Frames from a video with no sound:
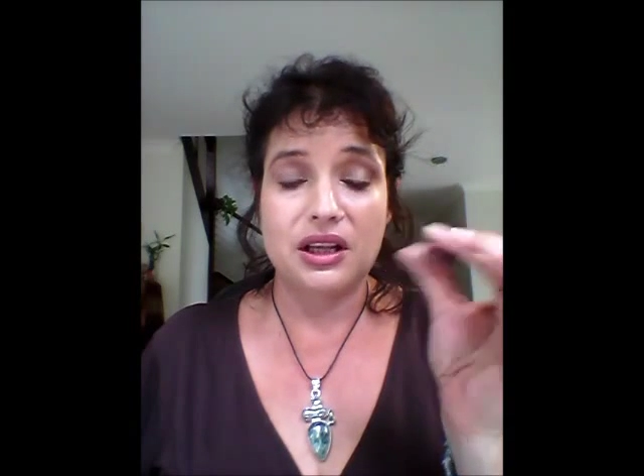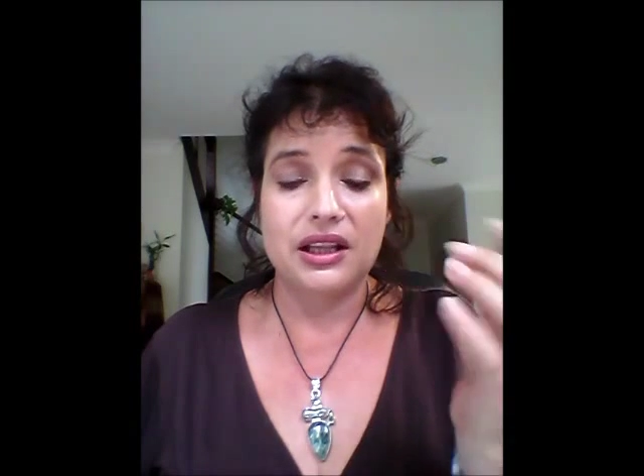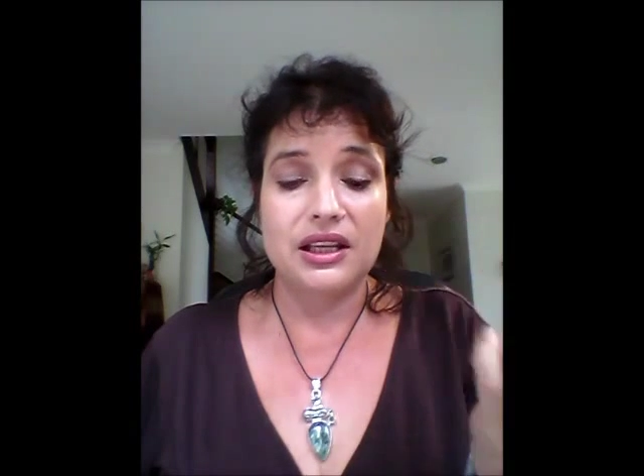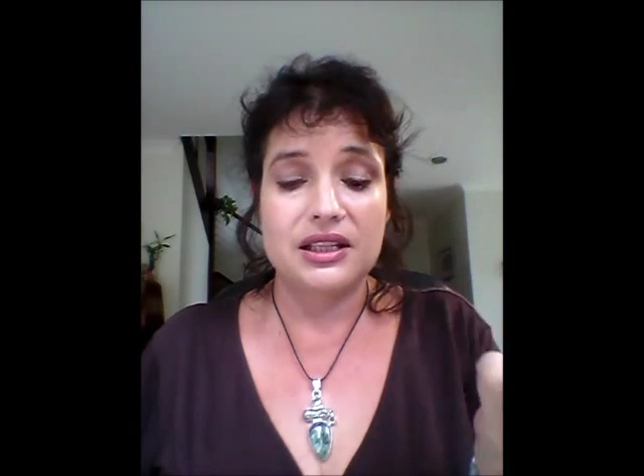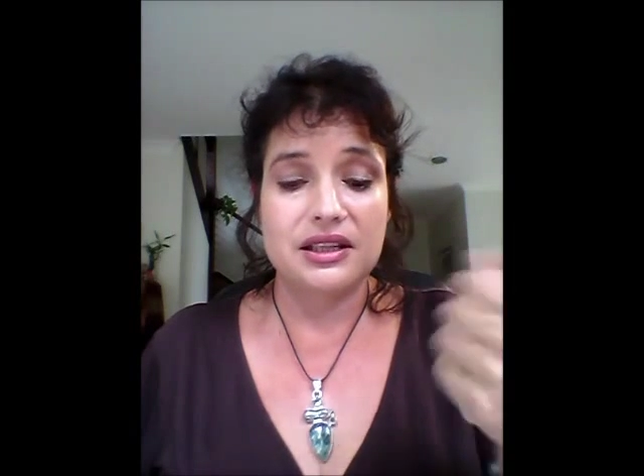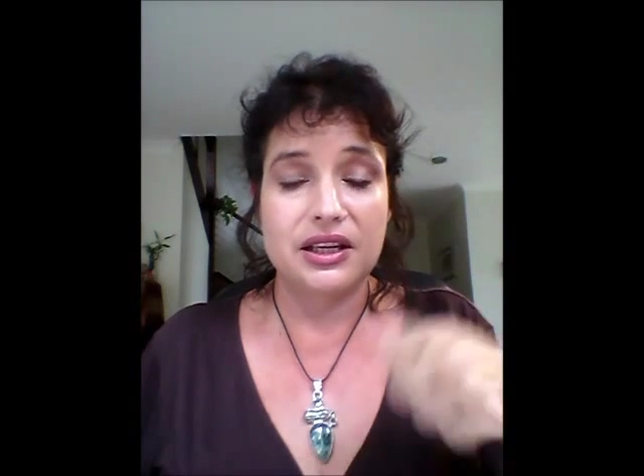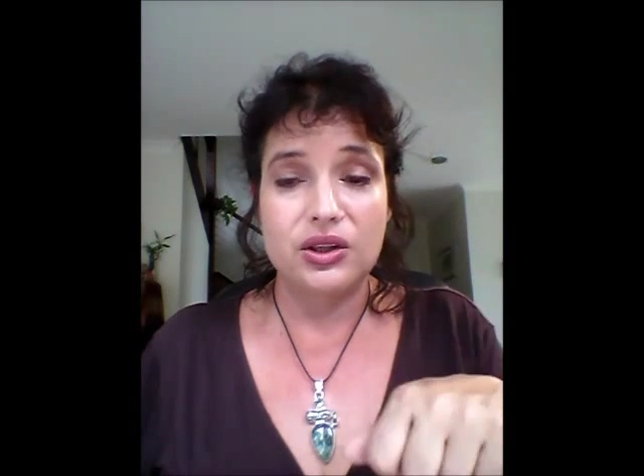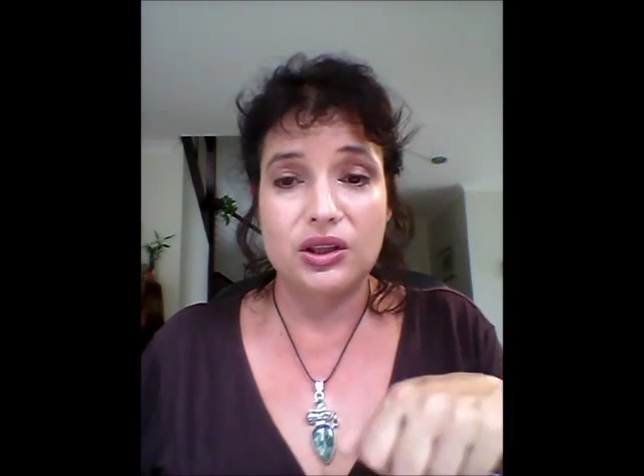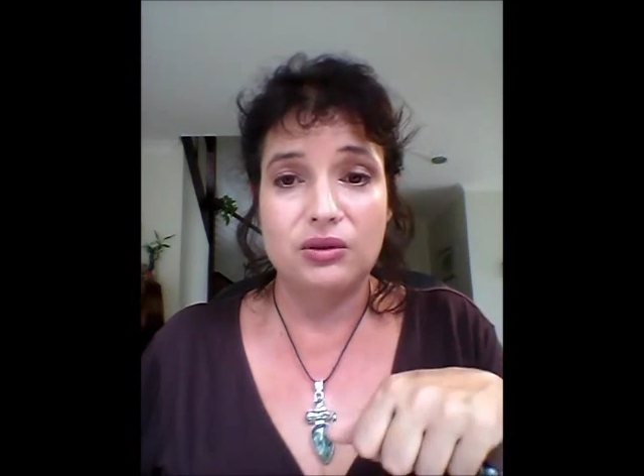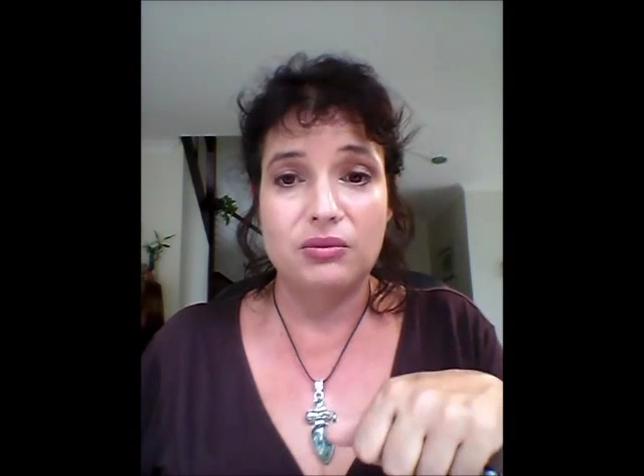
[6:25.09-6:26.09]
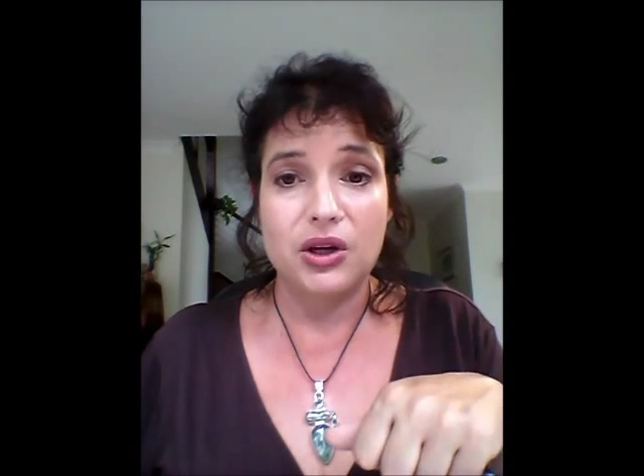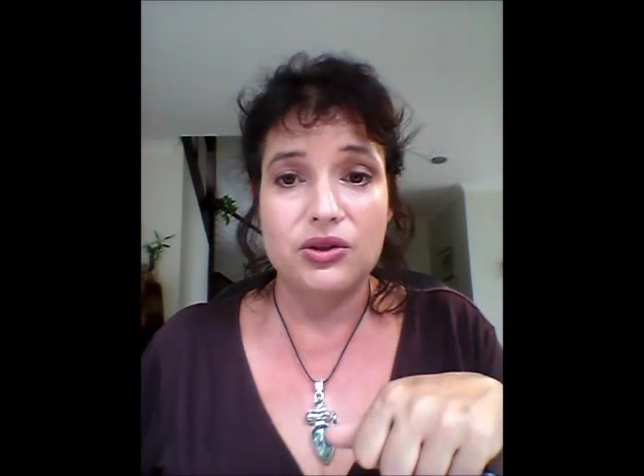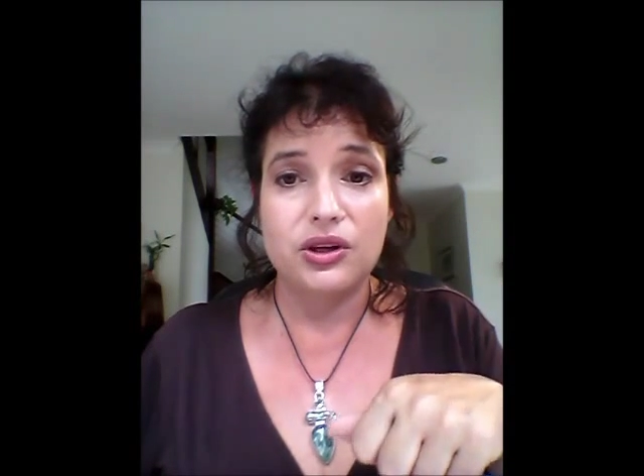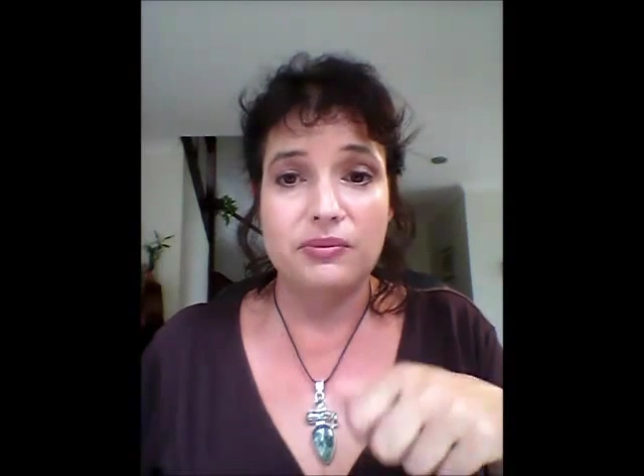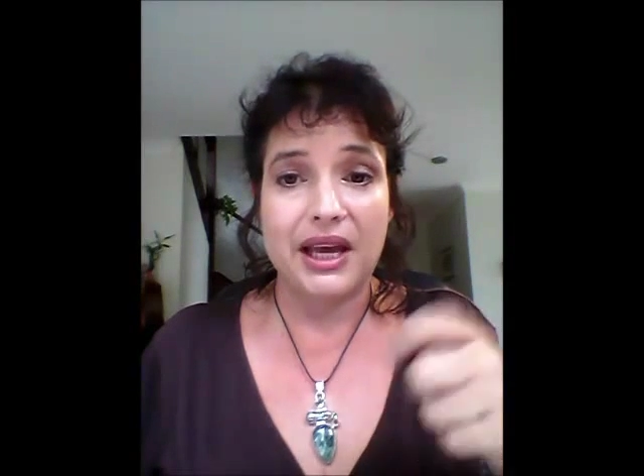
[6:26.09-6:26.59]
like this in your little
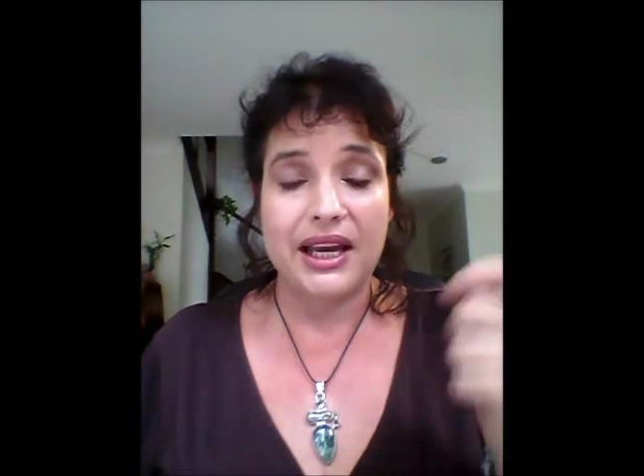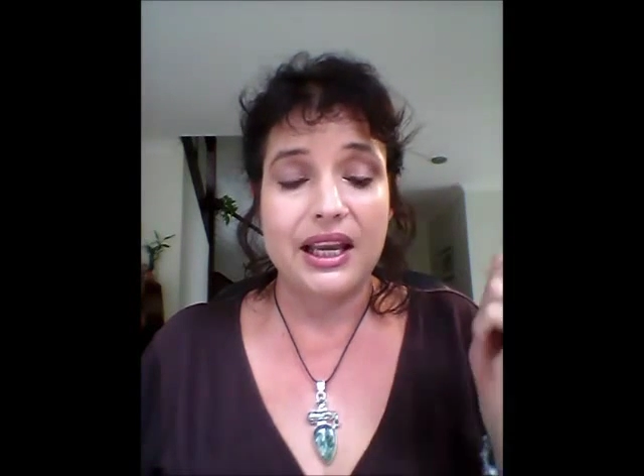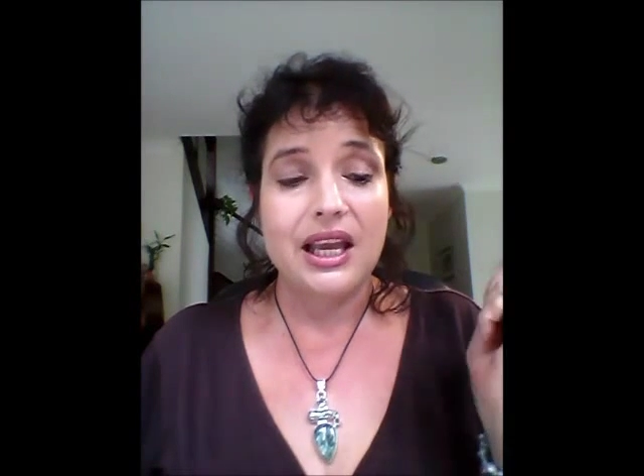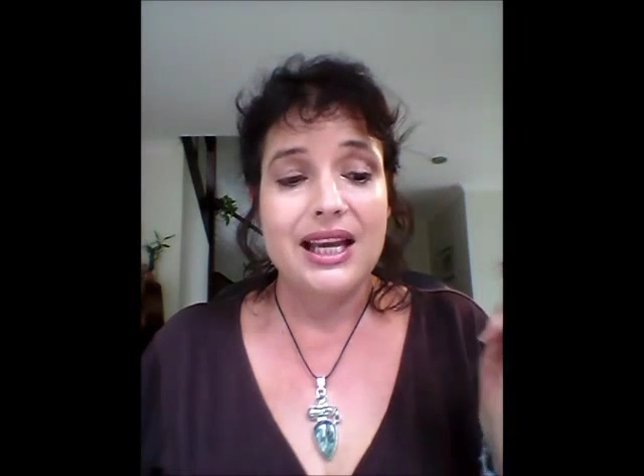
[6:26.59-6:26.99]
mojo bag